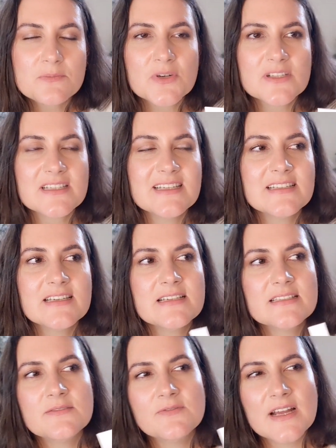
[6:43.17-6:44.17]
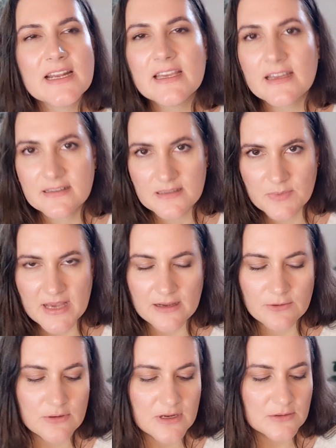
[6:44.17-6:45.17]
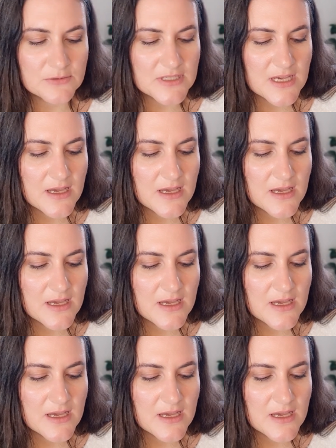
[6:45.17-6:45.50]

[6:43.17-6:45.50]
but it is very in the background,